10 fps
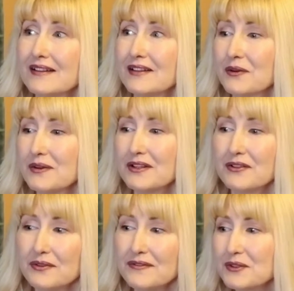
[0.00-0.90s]
going to
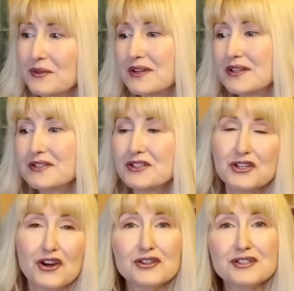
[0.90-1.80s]
thrift stores,
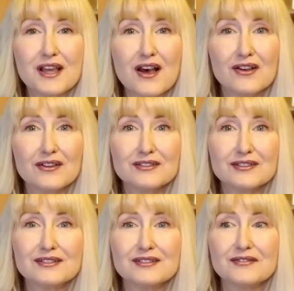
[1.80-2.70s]
yard
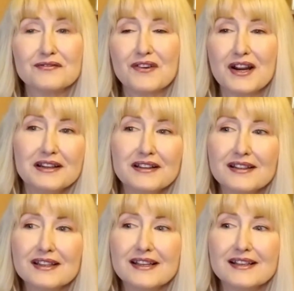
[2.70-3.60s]
sales, and finding
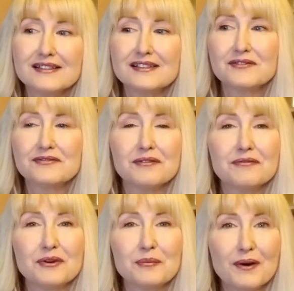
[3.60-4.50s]
things to
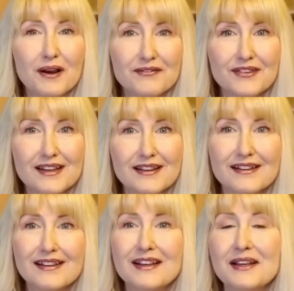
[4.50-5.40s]
flip for profit,
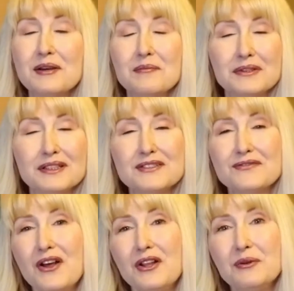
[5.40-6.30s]
please
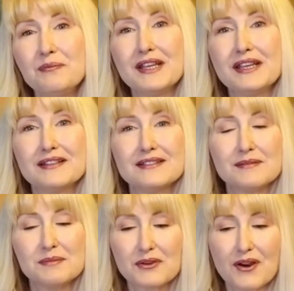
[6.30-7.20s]
follow me and
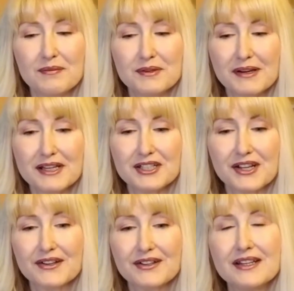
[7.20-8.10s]
subscribe to my
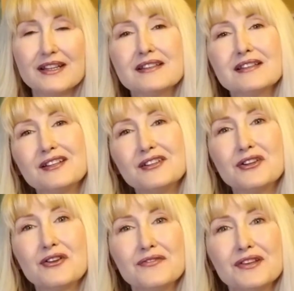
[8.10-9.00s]
channel and hit the little
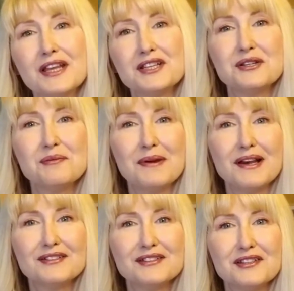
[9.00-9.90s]
notification
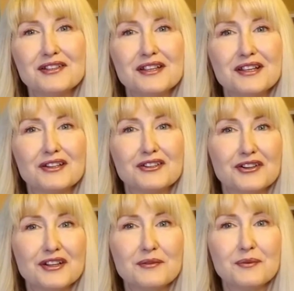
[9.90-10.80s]
bell so you can get
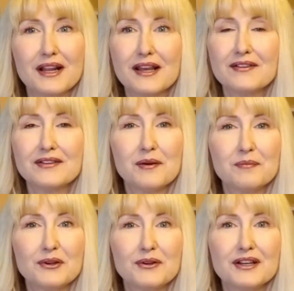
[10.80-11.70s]
alerted when I
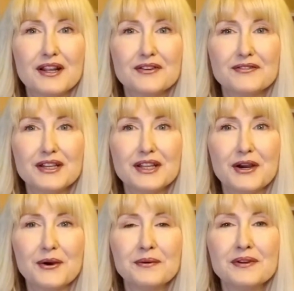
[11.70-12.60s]
upload another
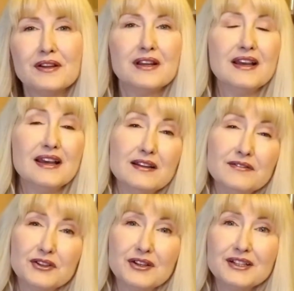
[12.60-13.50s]
video. And
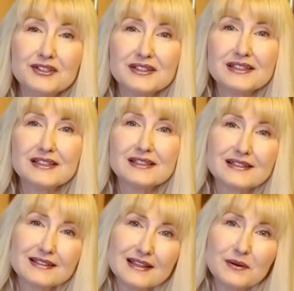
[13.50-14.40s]
if you're interested to
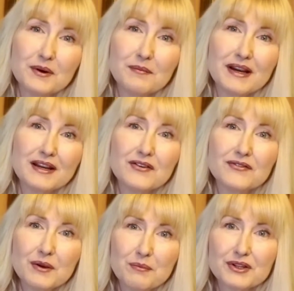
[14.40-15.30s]
see what my
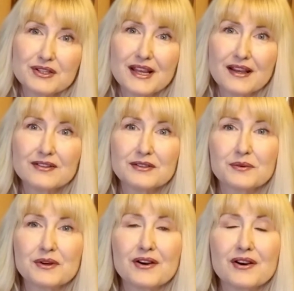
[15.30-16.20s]
November sales
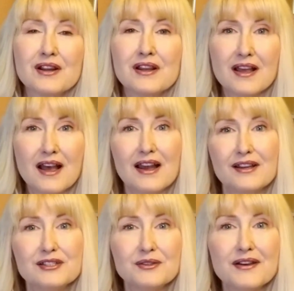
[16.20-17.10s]
were, I
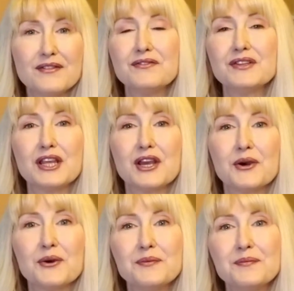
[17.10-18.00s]
do have a
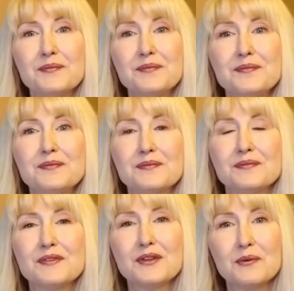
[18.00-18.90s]
video
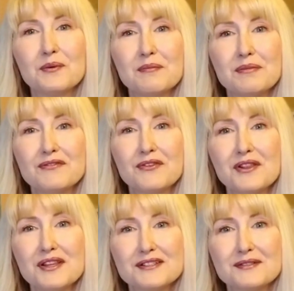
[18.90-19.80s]
the one before
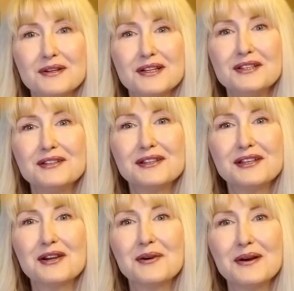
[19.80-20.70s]
this one, you
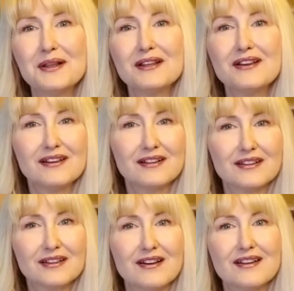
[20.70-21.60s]
can go on there and
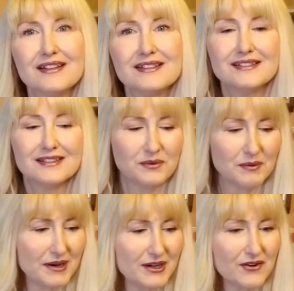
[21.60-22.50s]
click on it and see what
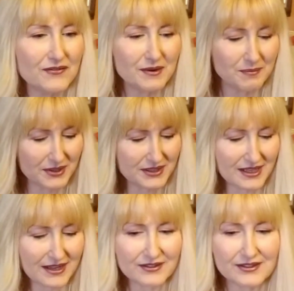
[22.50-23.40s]
my November
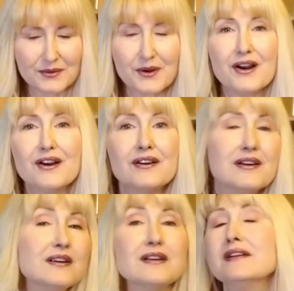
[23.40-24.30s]
sales are.
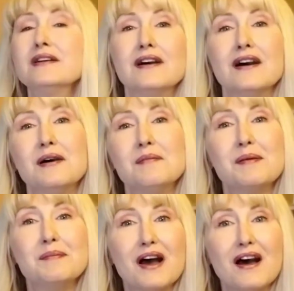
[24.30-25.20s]
Um,
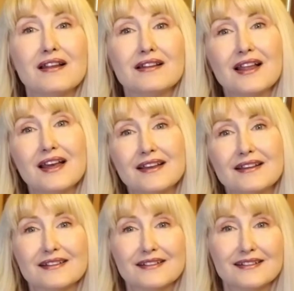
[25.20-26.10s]
I'm not like